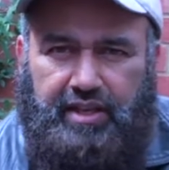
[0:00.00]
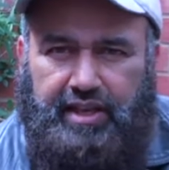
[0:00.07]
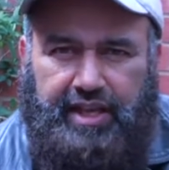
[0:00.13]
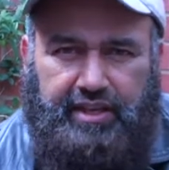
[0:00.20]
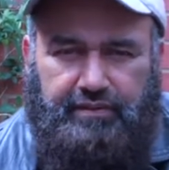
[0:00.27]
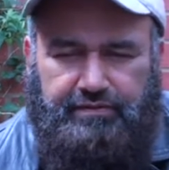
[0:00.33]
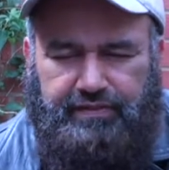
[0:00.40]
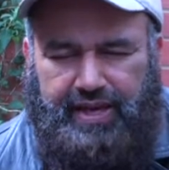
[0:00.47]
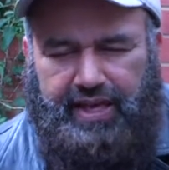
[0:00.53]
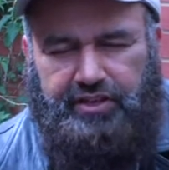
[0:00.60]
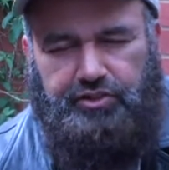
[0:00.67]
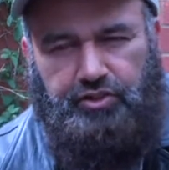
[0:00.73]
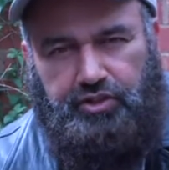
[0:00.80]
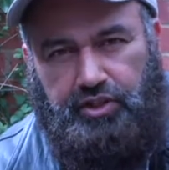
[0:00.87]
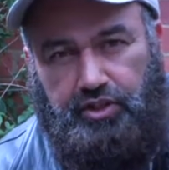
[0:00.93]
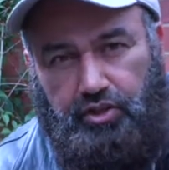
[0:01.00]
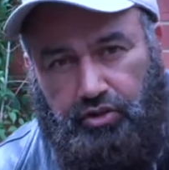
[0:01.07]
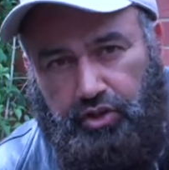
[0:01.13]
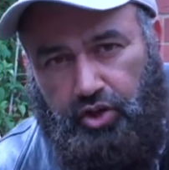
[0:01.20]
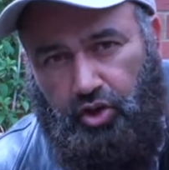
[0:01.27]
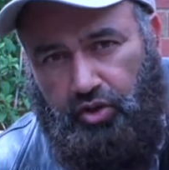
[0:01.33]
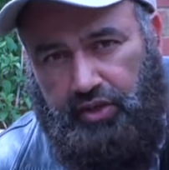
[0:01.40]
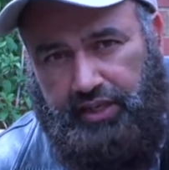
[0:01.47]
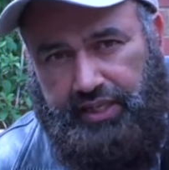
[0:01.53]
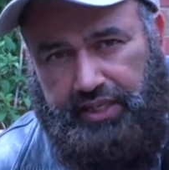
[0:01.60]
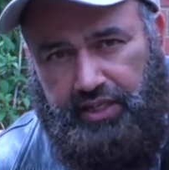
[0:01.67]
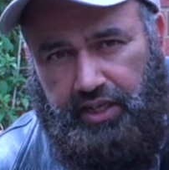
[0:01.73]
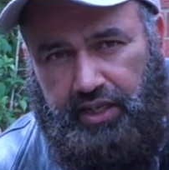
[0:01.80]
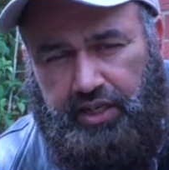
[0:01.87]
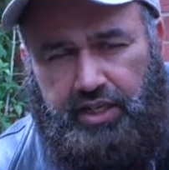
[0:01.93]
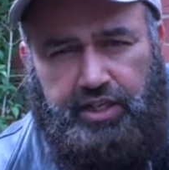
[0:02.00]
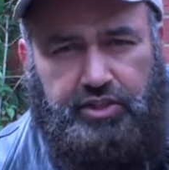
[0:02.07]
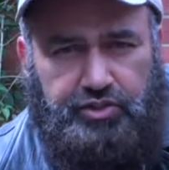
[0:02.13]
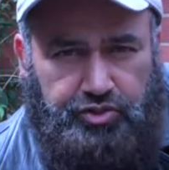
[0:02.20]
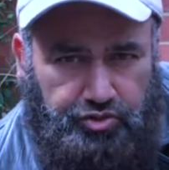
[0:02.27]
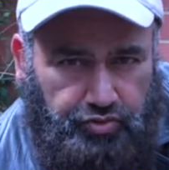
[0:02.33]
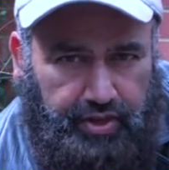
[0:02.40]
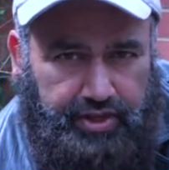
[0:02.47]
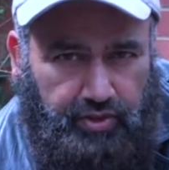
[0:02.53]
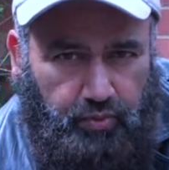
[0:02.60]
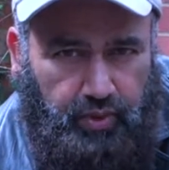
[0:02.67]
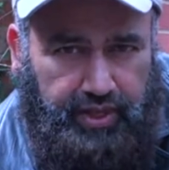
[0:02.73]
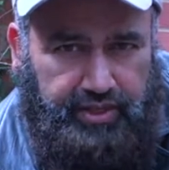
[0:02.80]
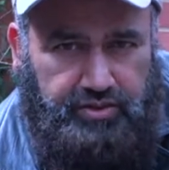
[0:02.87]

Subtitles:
layer fat, and you're going to look a lot leaner straight away.